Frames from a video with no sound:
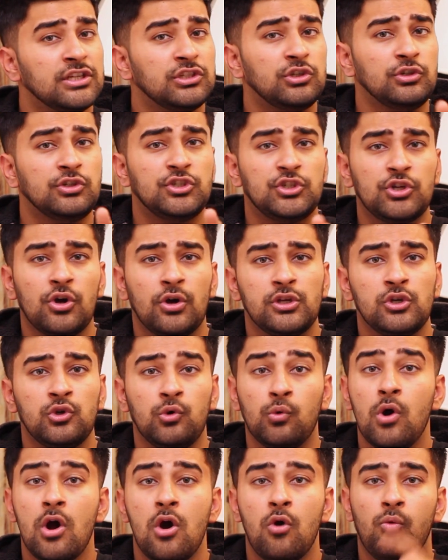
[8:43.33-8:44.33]
to show
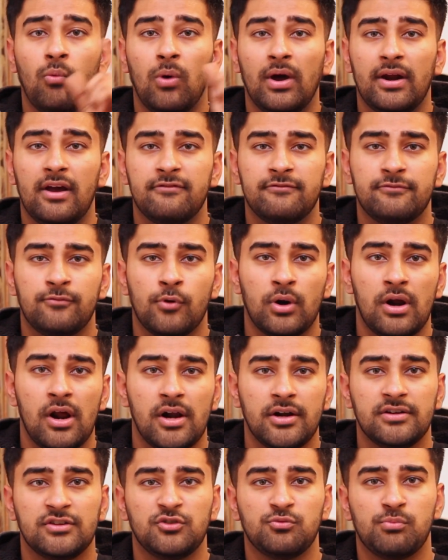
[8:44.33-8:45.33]
you what a $400